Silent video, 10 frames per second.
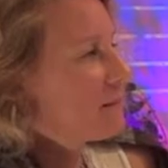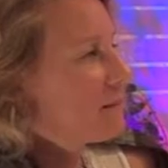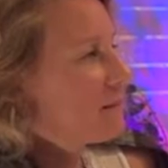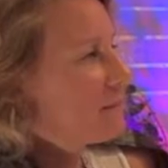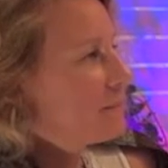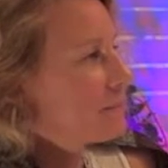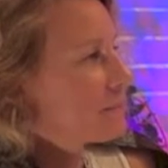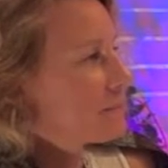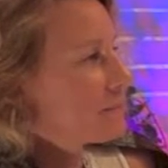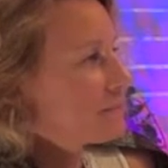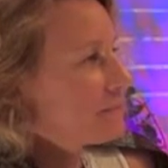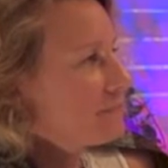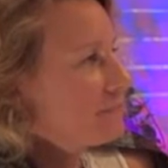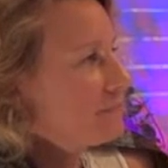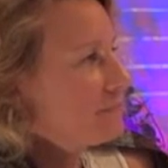
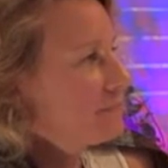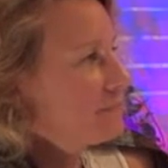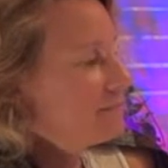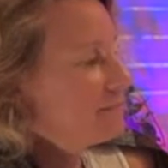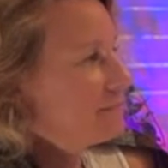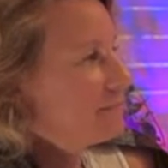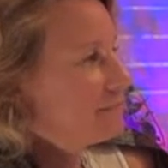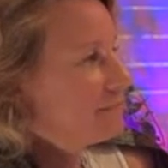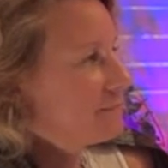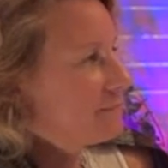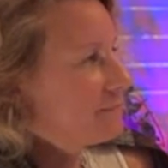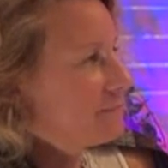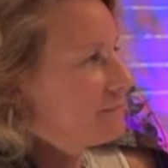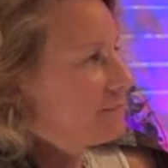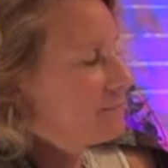
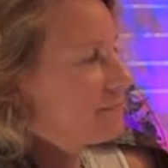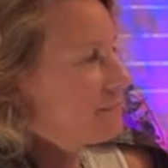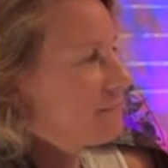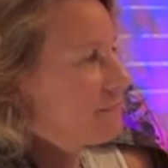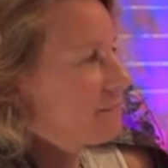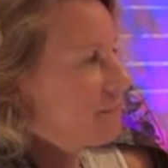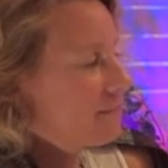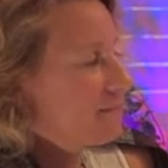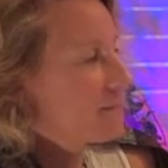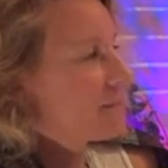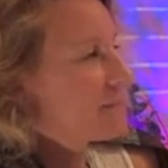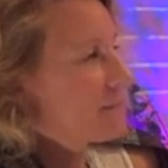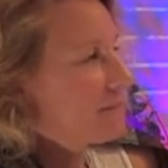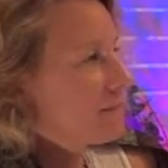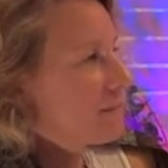
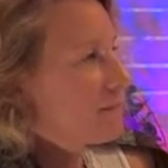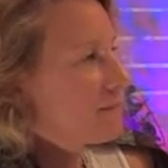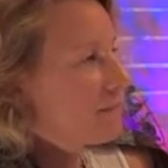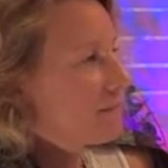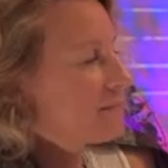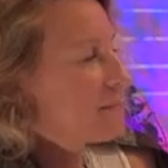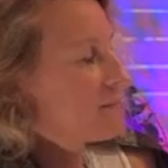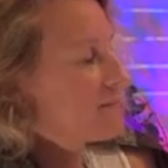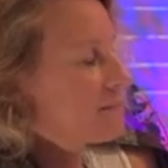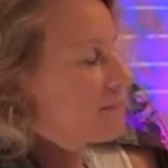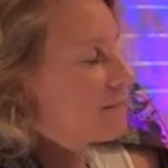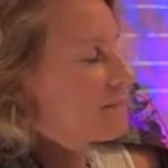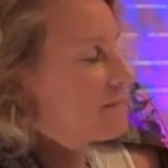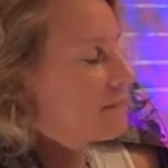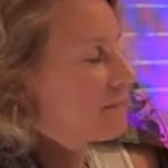
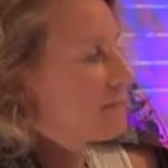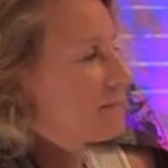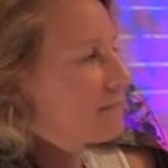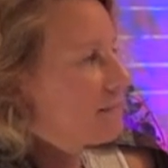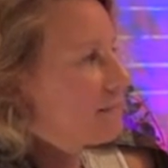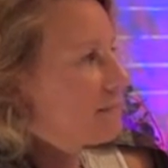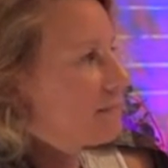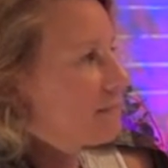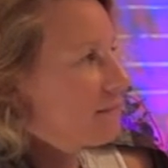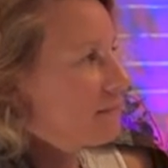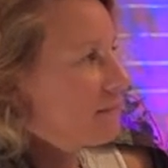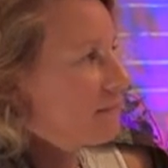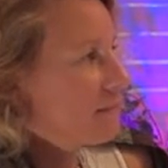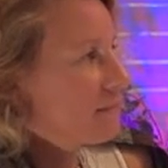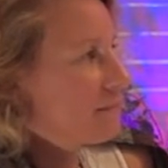
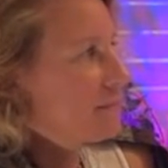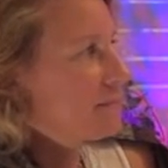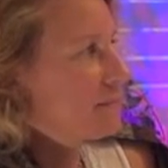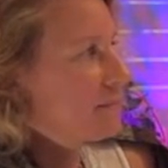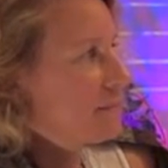[no speech]